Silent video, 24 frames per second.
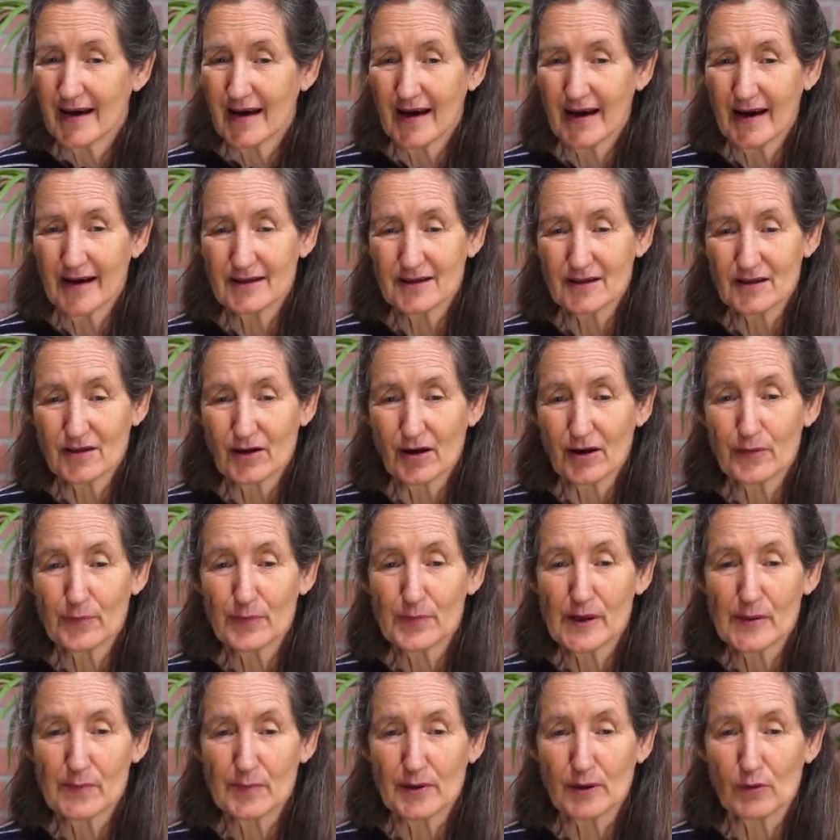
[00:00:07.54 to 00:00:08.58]
And a lot of
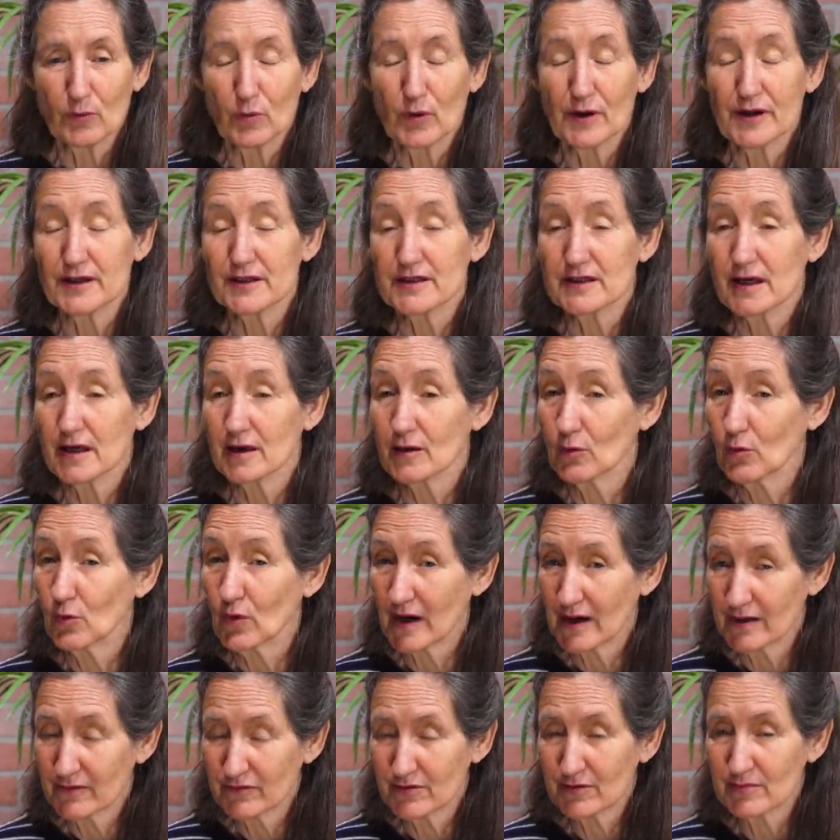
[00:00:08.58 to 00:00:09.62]
people are wanting to get
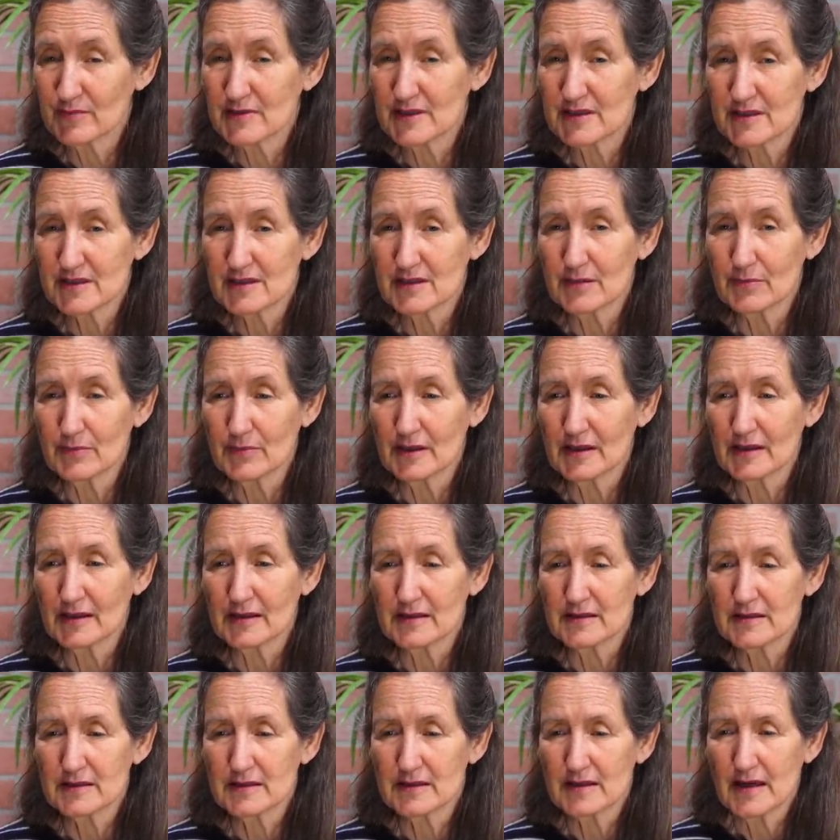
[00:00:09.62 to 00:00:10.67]
away from the
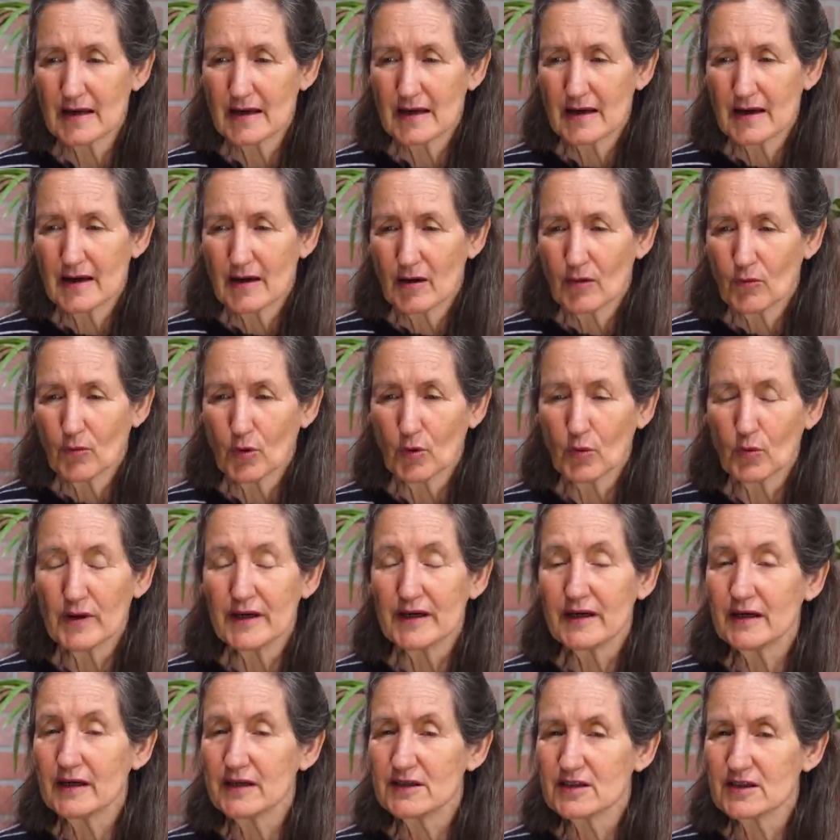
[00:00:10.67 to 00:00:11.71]
stimulants. Well, we
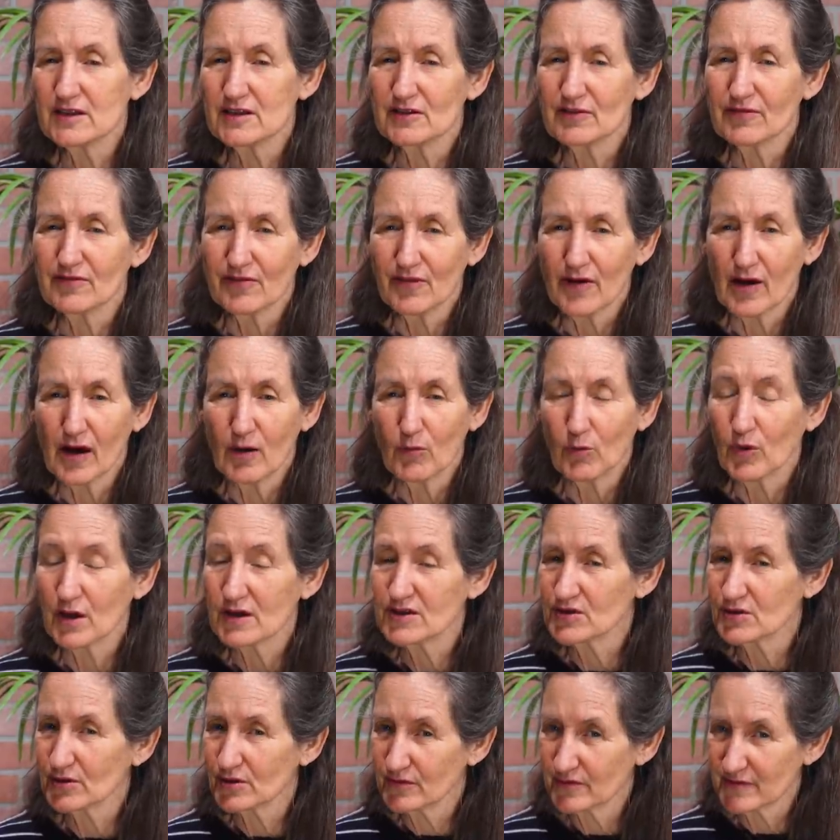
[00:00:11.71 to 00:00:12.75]
need to define what
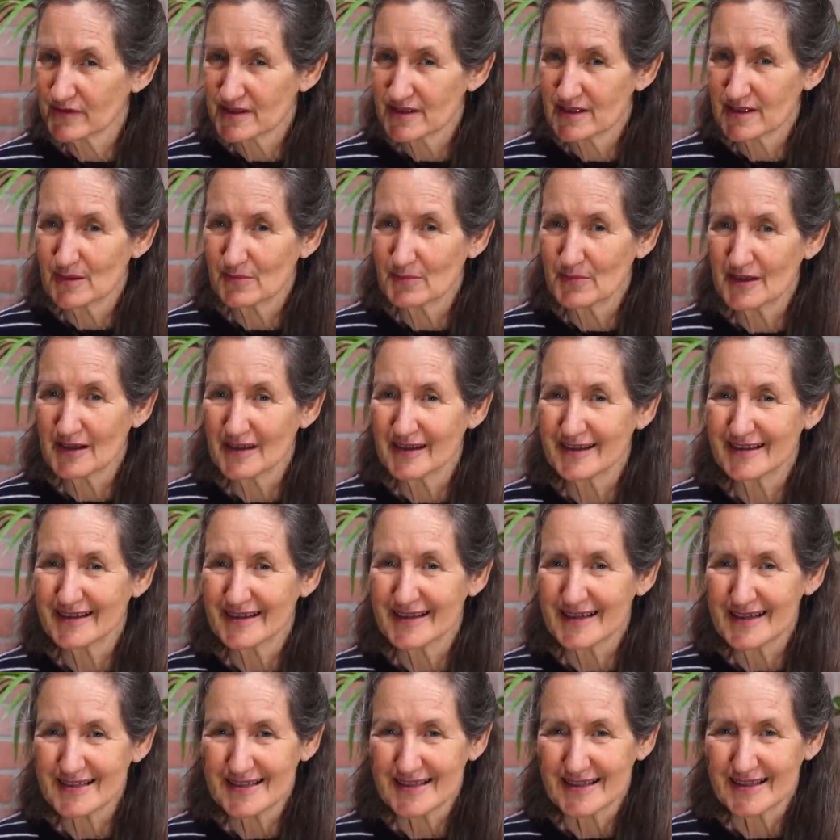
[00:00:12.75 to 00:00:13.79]
sort of a stimulant
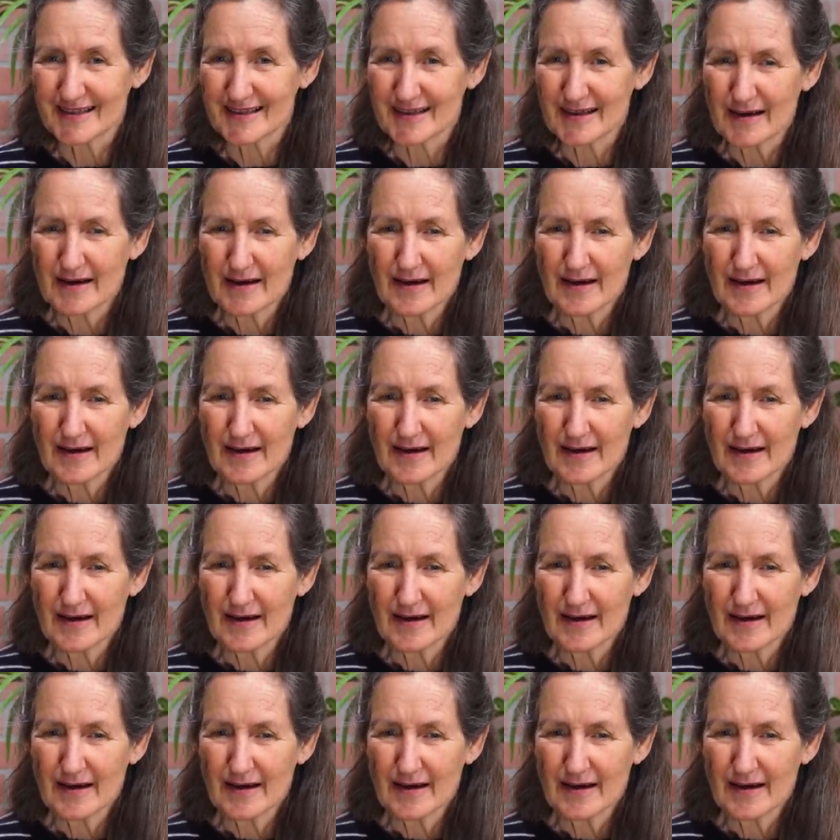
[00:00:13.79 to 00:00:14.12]
is it.